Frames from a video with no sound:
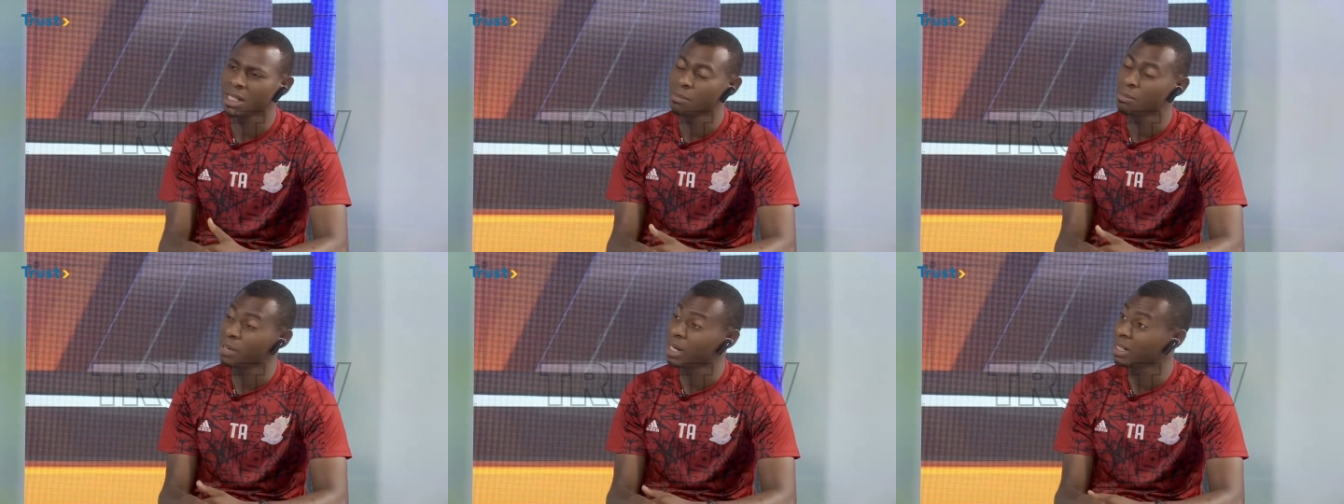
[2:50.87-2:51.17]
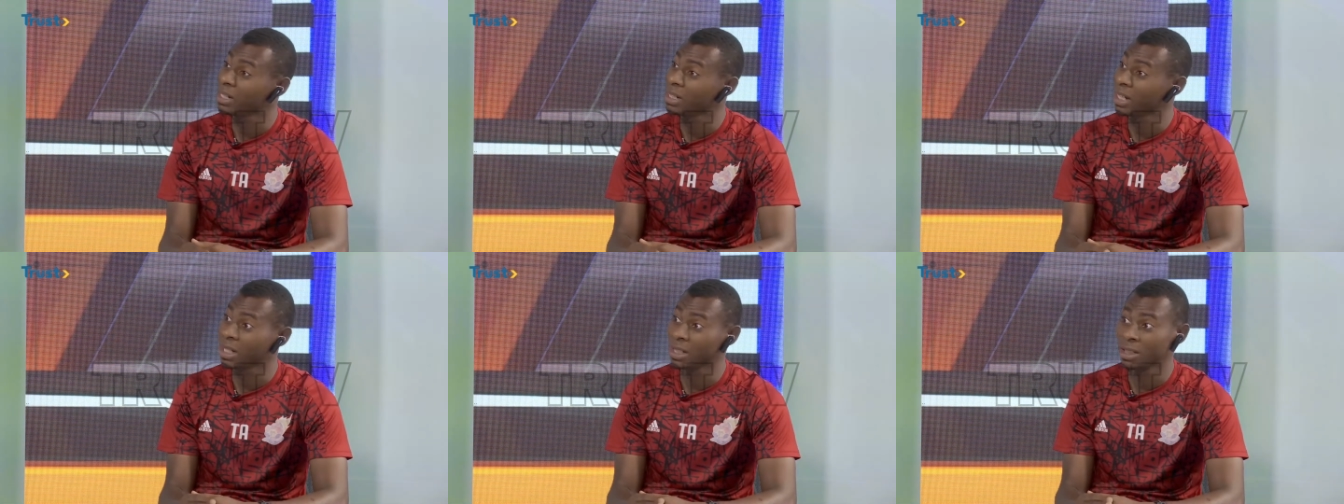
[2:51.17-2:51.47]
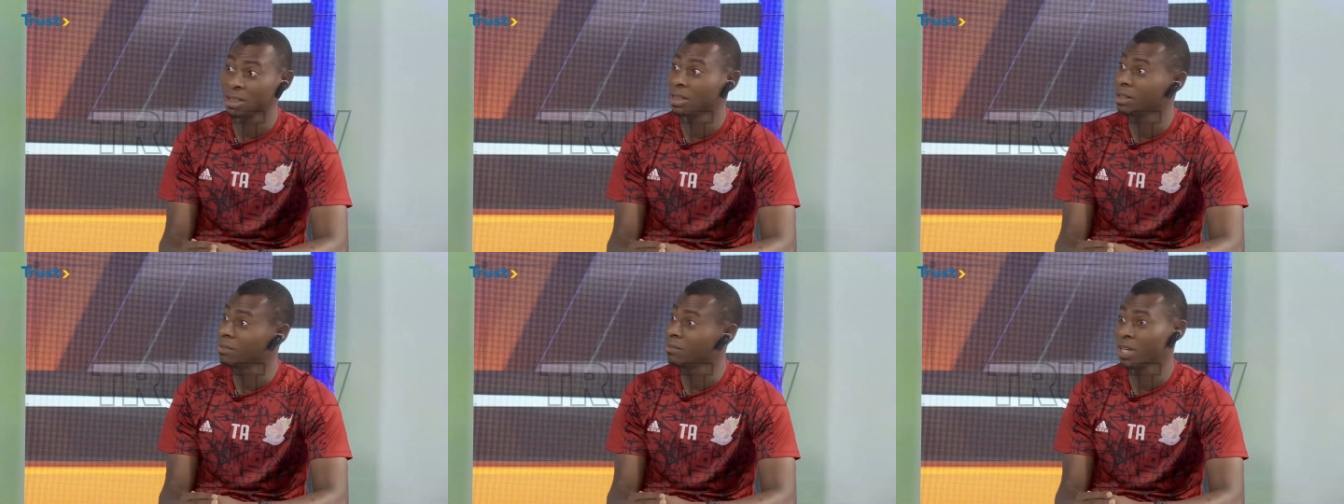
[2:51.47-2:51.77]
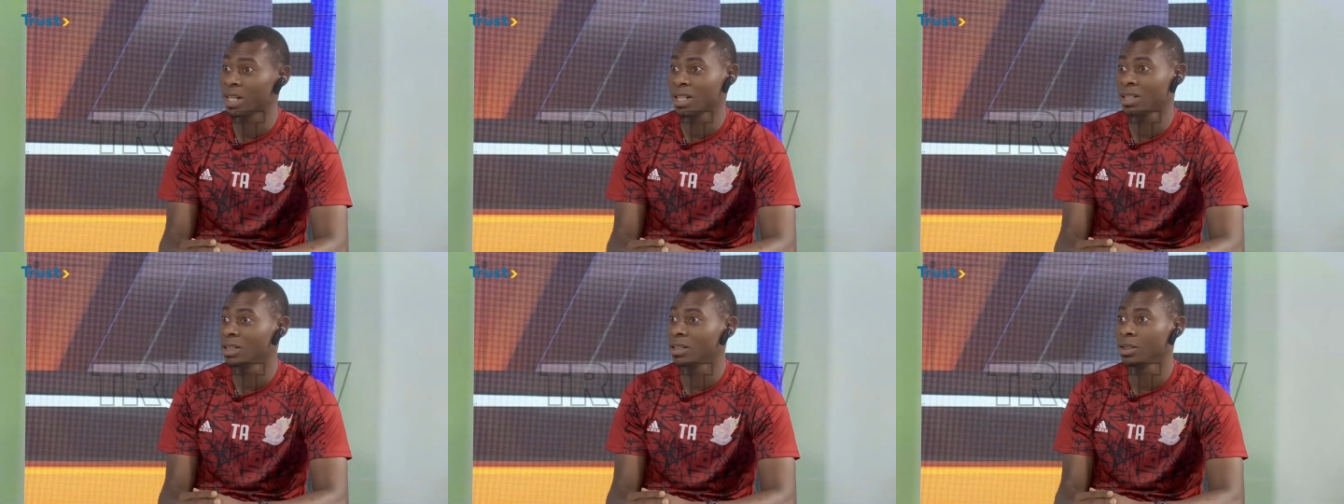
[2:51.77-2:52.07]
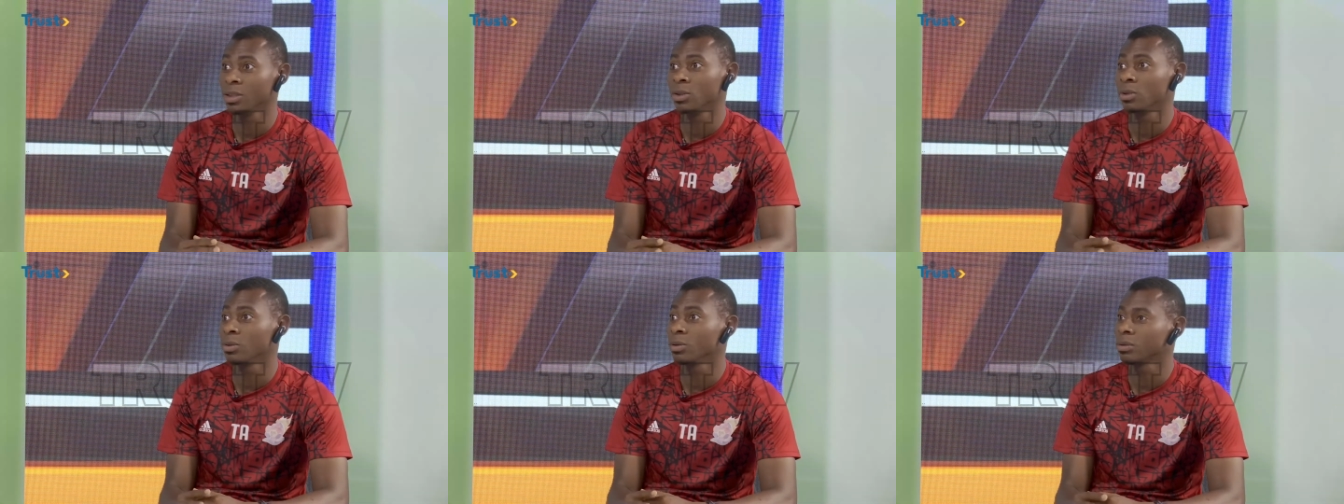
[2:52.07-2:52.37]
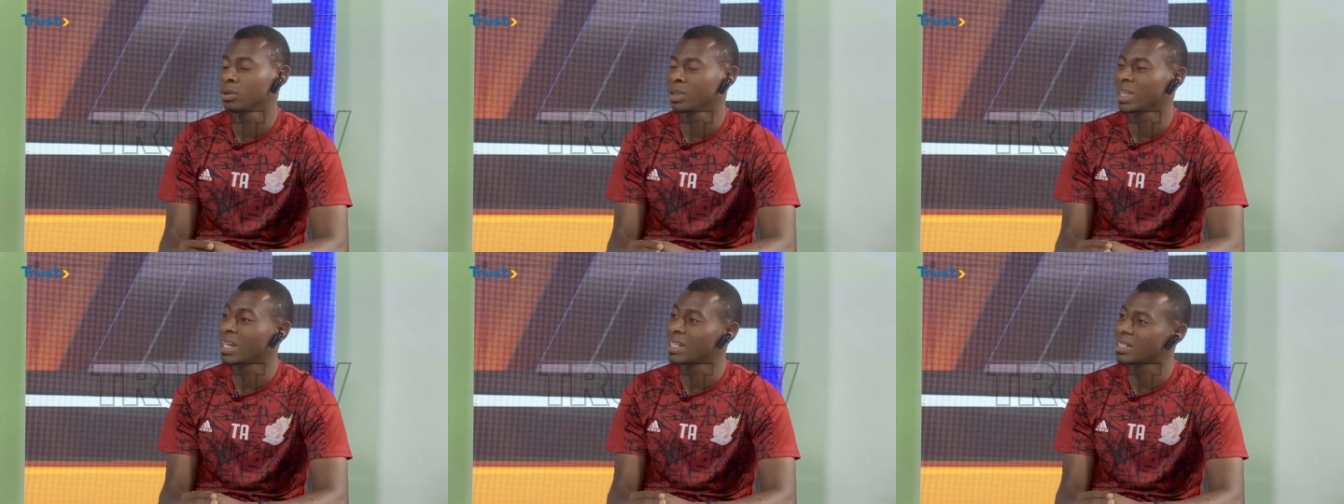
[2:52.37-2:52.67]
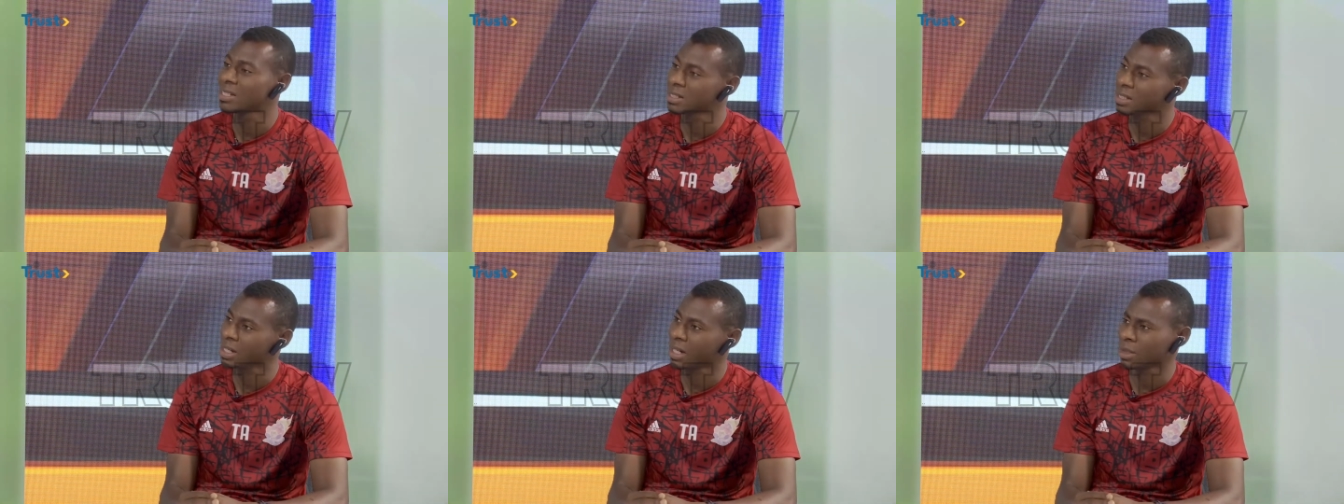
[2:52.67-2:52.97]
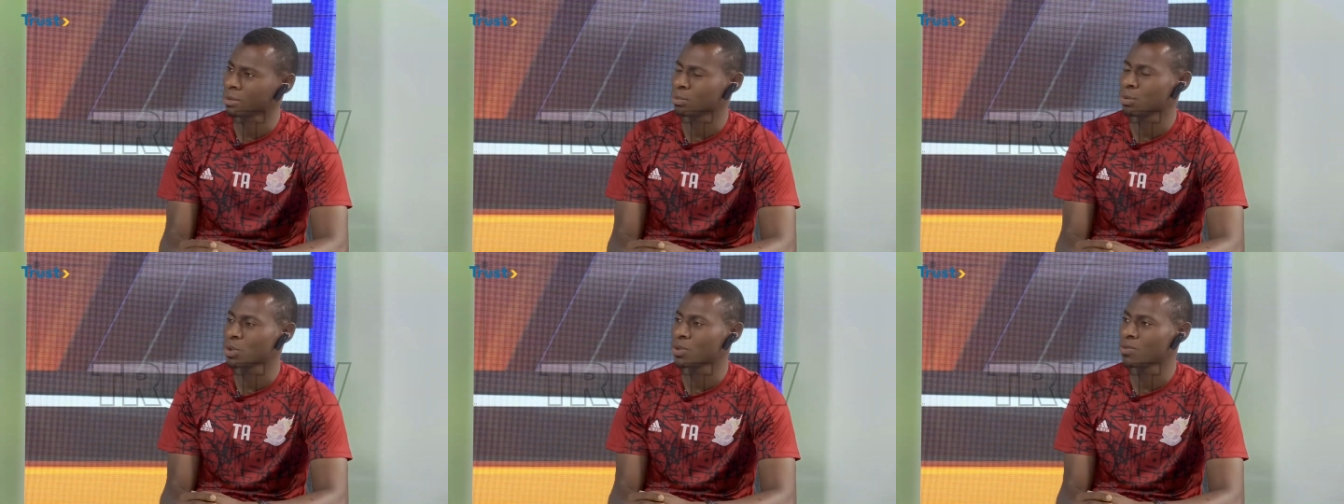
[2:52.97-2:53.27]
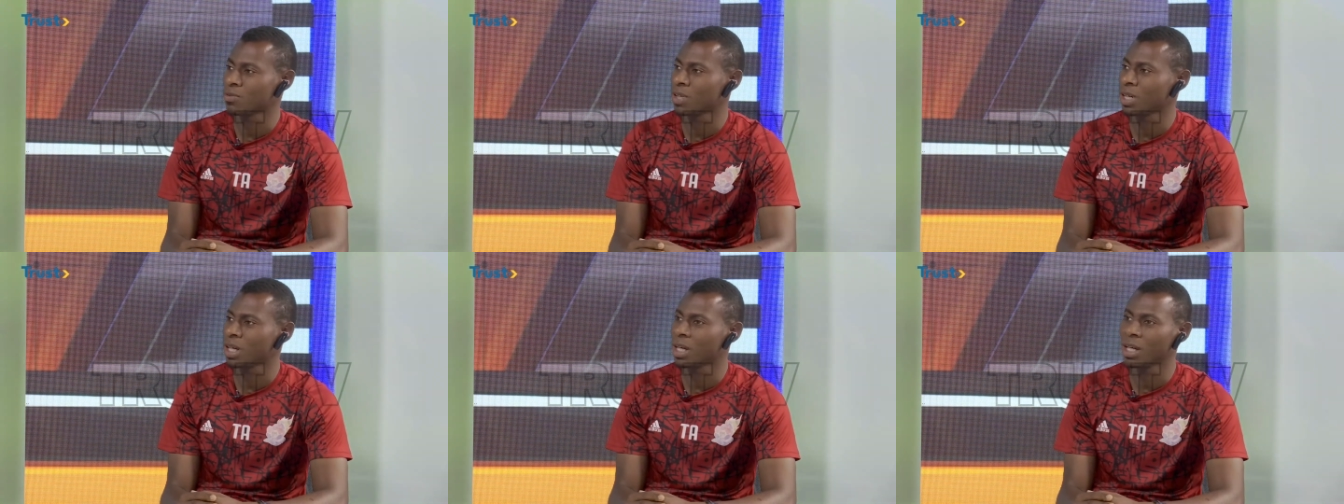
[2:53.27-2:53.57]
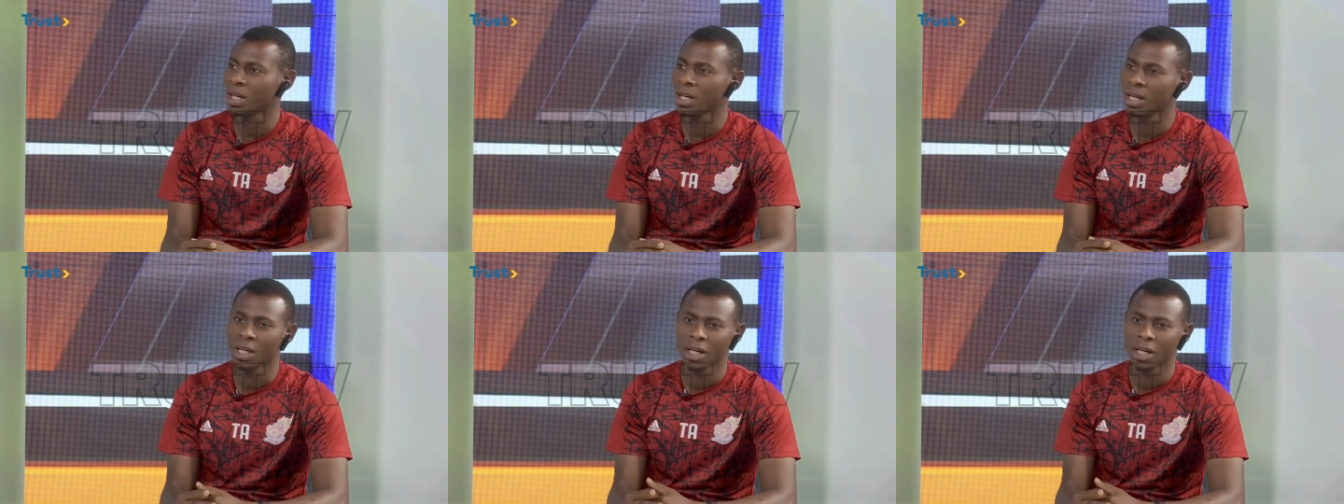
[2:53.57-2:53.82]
game ended in a very, you know, tense atmosphere.